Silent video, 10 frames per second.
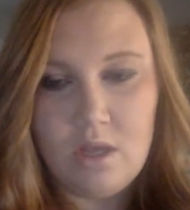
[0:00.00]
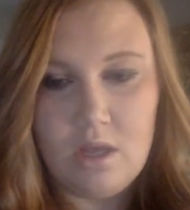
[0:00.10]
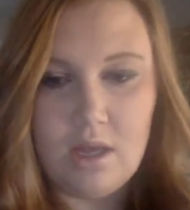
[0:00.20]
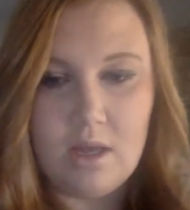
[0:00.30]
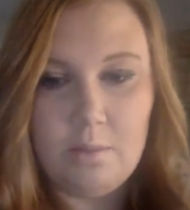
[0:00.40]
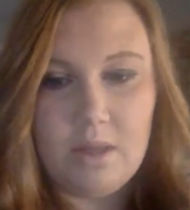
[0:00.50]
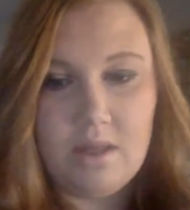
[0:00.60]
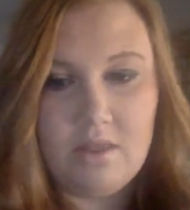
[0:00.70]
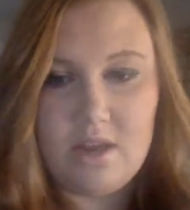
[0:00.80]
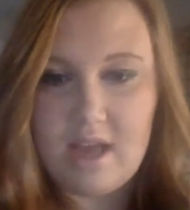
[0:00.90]

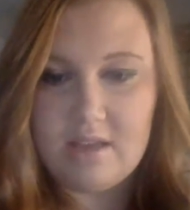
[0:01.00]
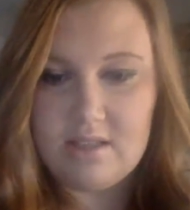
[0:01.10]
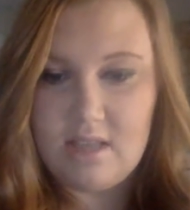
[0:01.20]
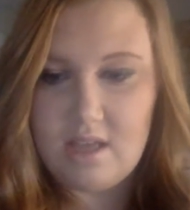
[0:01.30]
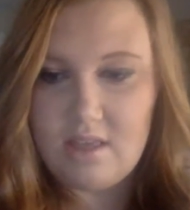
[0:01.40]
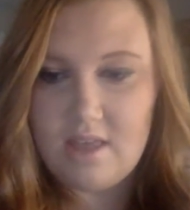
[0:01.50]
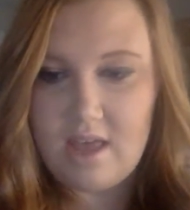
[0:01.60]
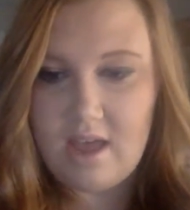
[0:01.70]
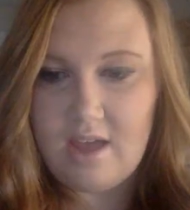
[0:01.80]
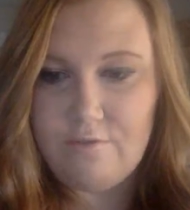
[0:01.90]
The next thing
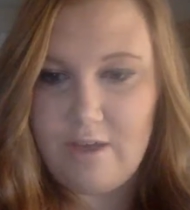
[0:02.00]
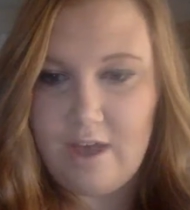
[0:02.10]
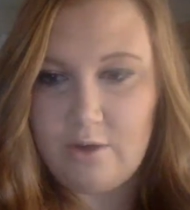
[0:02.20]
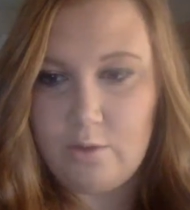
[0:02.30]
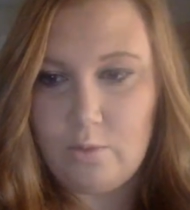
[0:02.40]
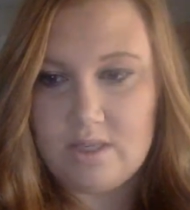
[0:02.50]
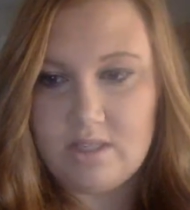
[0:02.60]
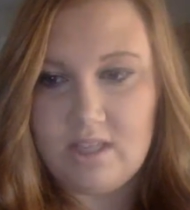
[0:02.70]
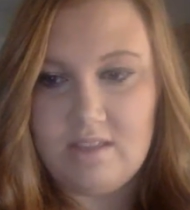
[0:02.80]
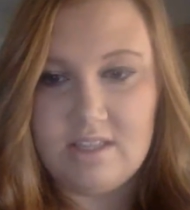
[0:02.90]
that I found was
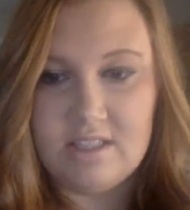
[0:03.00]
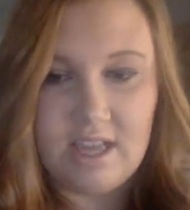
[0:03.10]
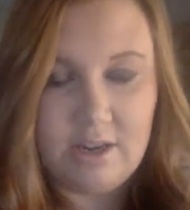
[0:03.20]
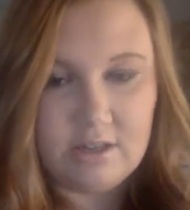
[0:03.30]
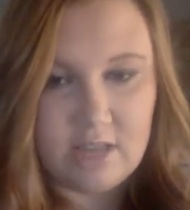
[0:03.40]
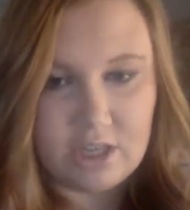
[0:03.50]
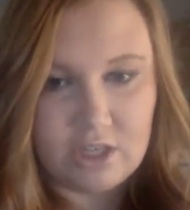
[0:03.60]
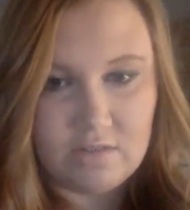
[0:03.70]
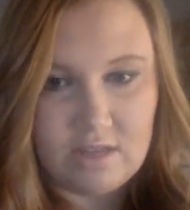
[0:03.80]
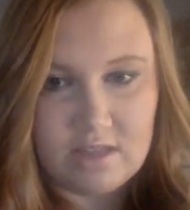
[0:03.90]
in the designer
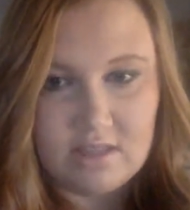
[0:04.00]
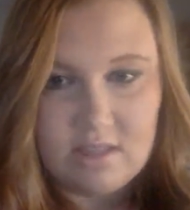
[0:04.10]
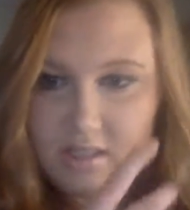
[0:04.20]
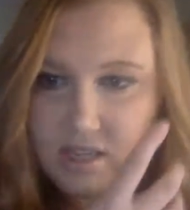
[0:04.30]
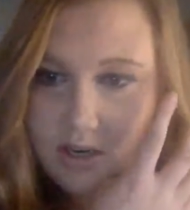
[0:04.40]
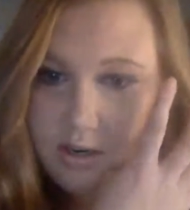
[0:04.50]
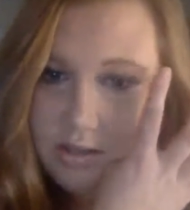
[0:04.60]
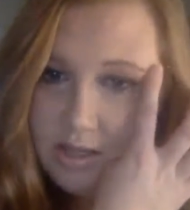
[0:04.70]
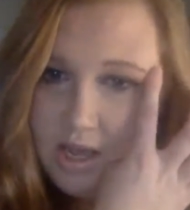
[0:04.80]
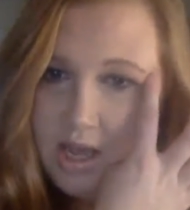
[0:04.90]
section of the ISTE standards.